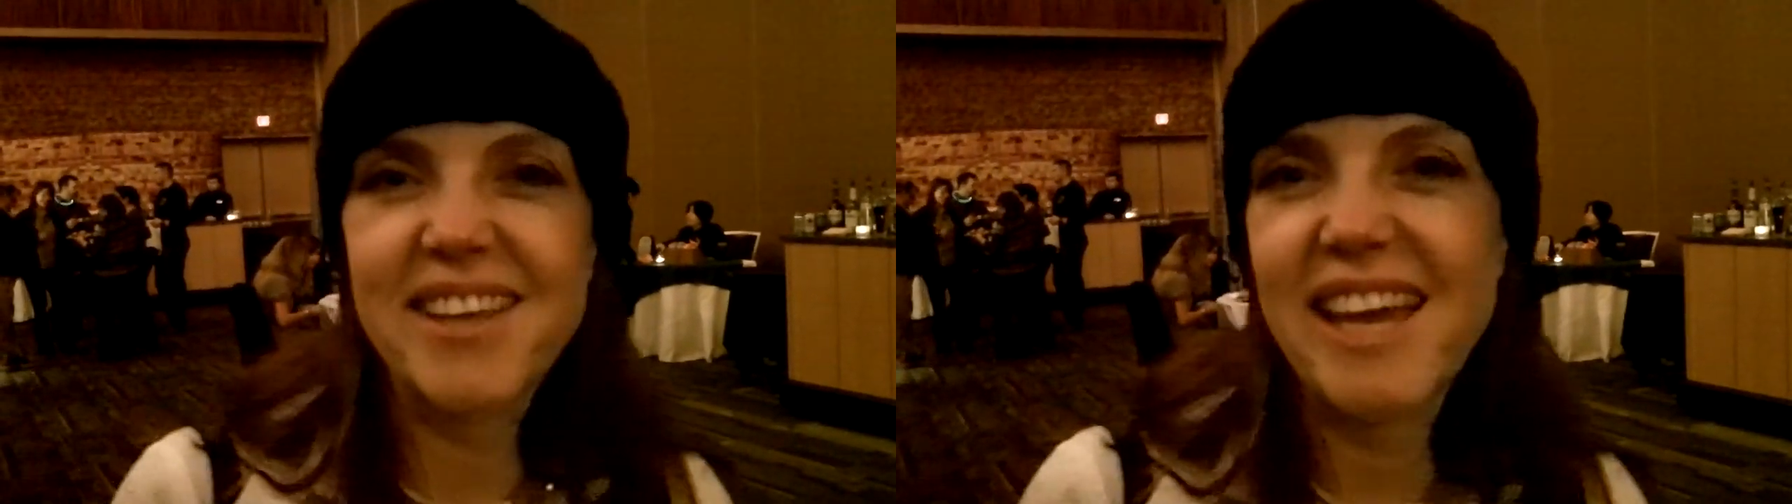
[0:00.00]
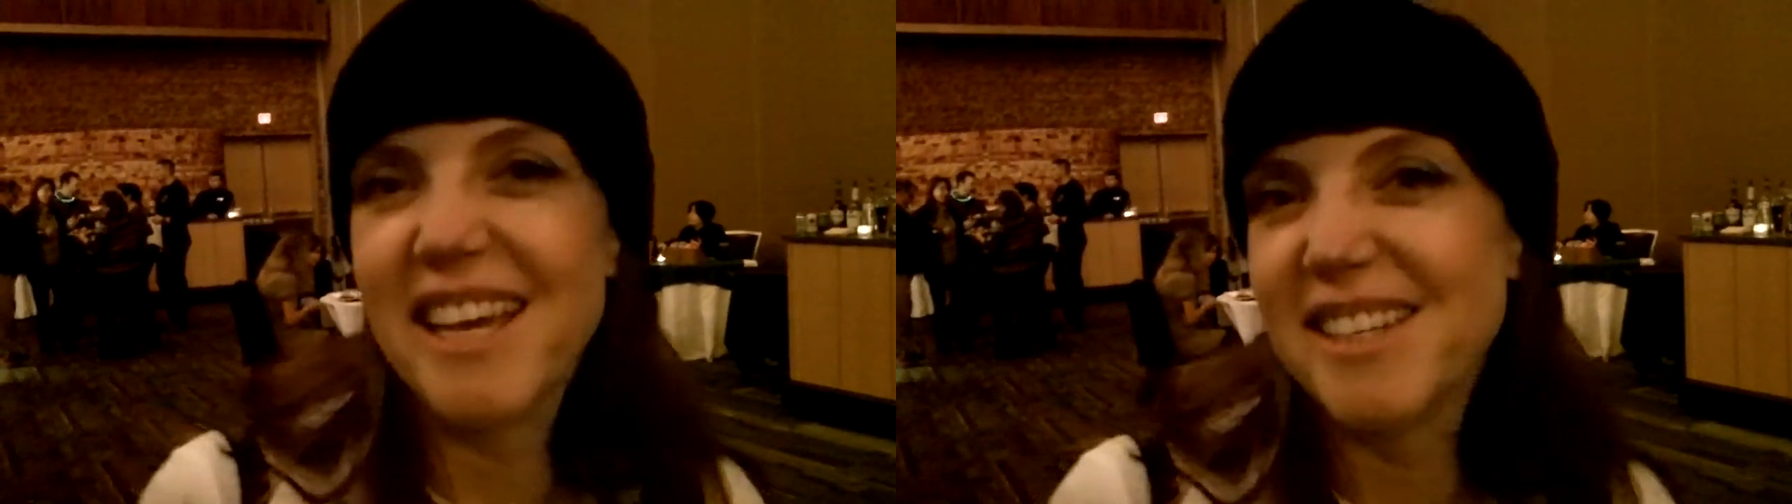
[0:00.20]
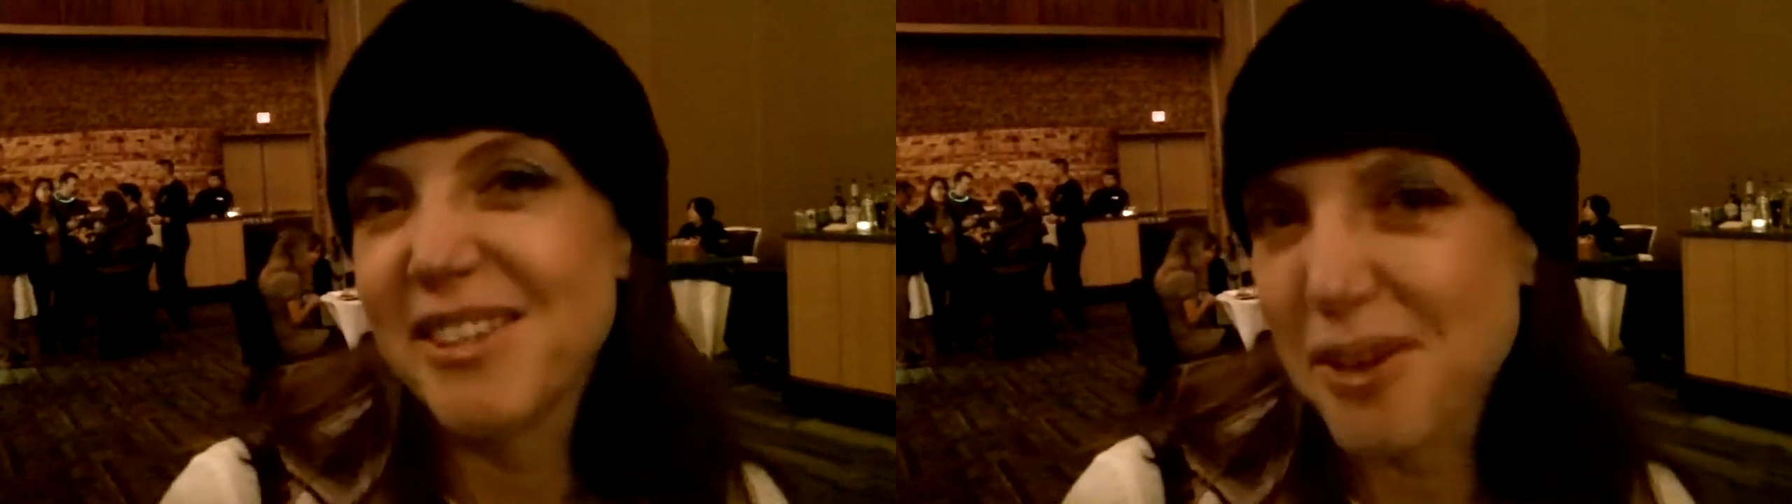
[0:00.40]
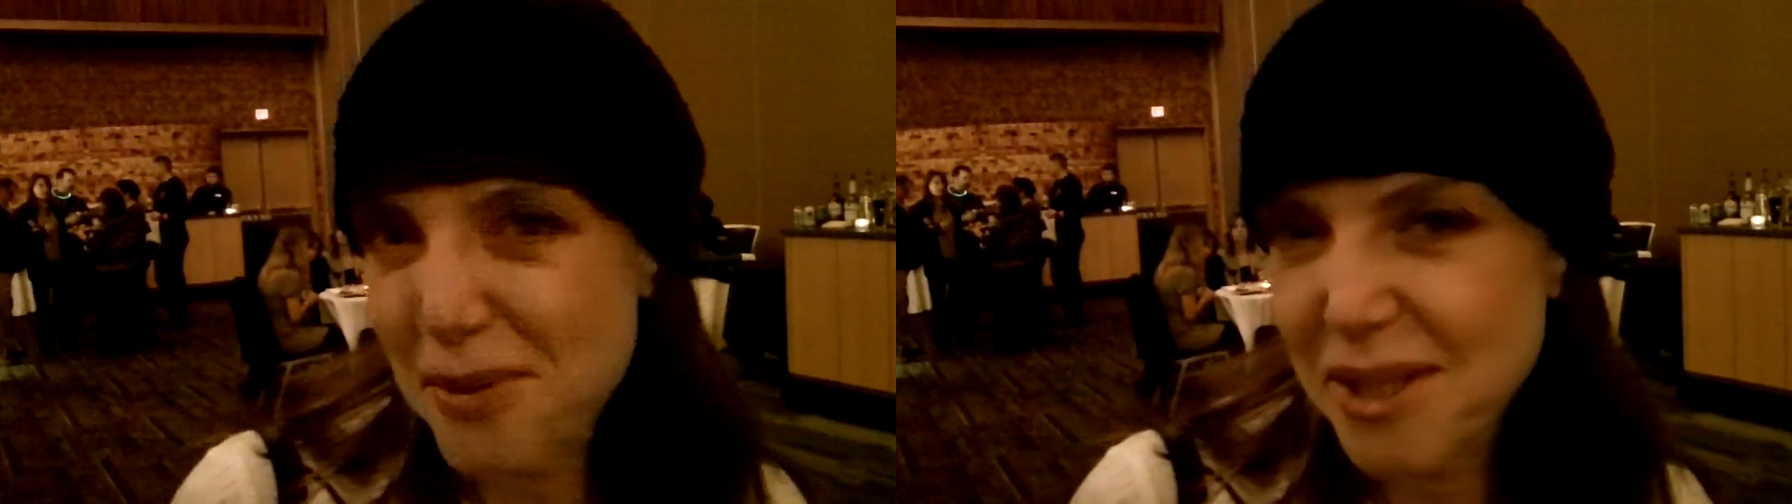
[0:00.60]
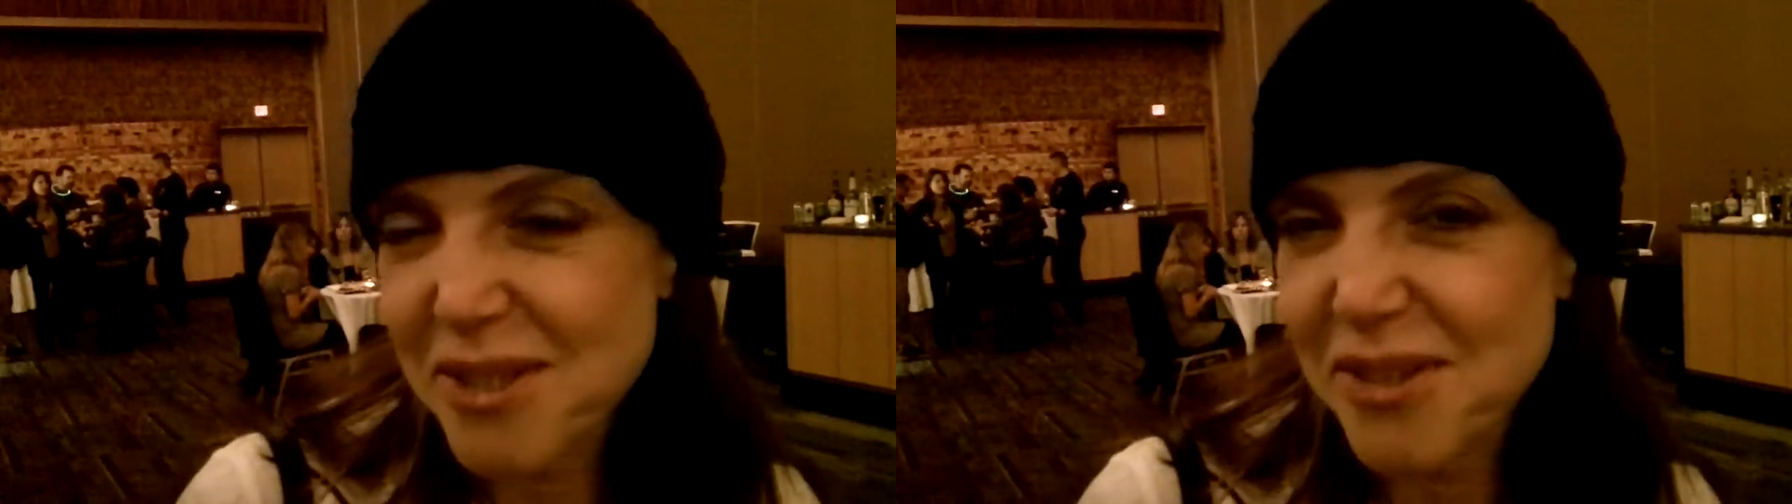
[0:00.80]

and you will do